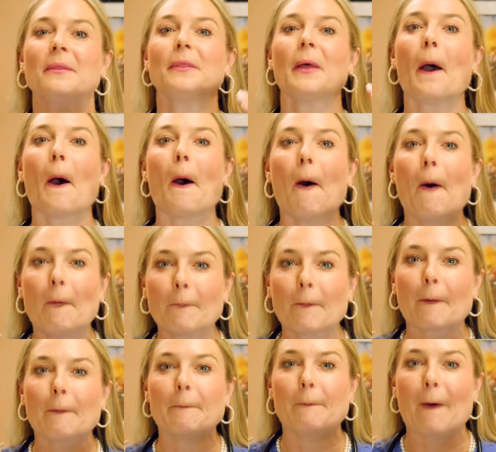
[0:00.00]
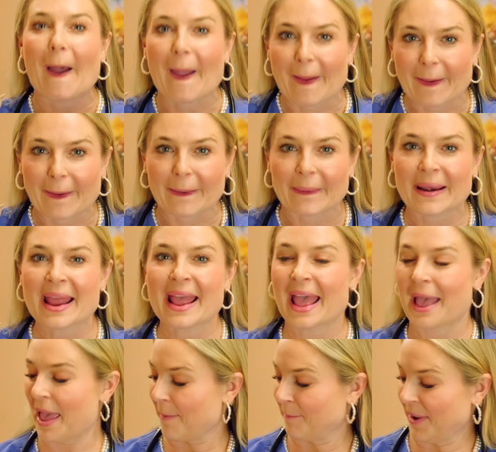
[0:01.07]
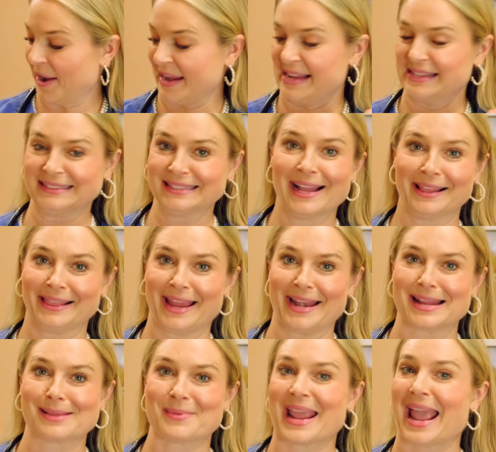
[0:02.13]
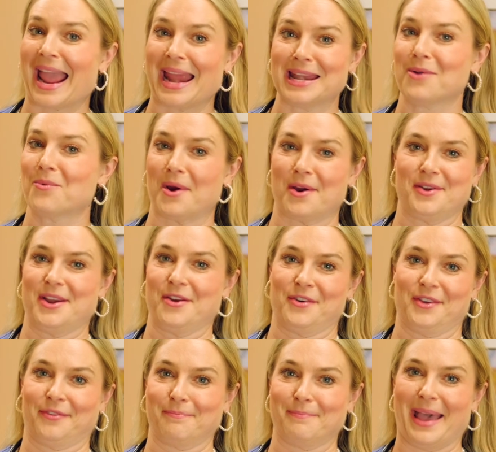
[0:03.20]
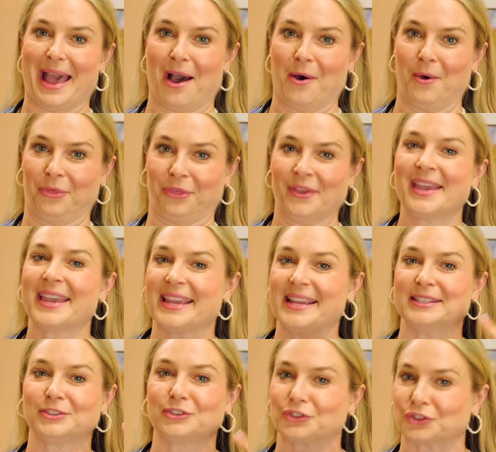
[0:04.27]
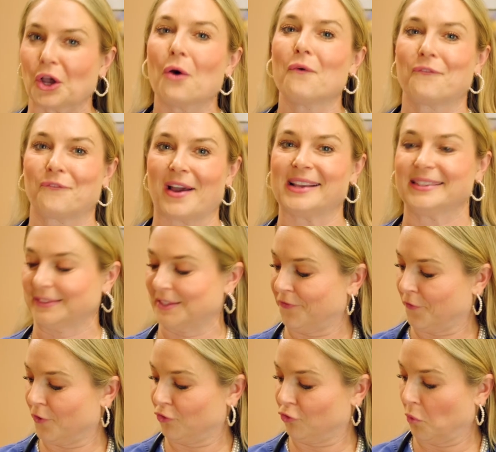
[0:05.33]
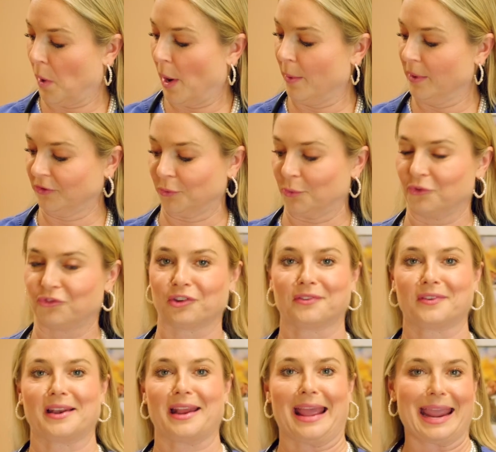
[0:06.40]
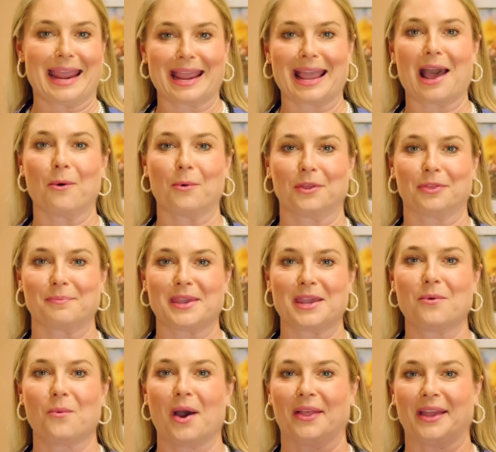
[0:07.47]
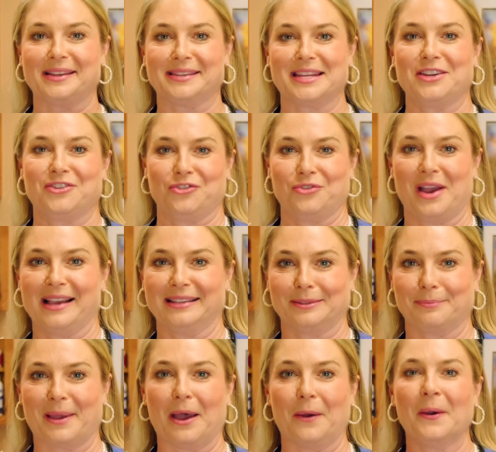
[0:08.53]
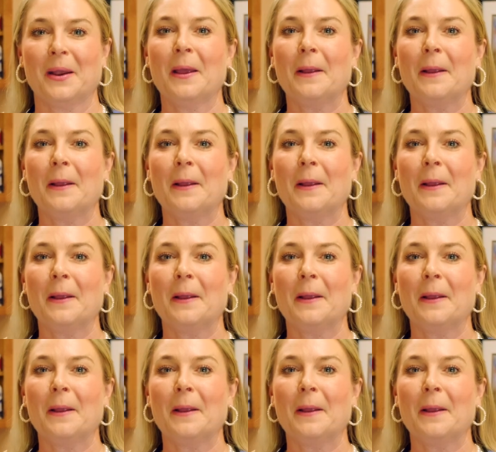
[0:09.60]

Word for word: the overbite but he's not letting me anywhere near his mouth. He is so feisty for a chihuahua, so he's just gonna hang out with me while I teach you guys about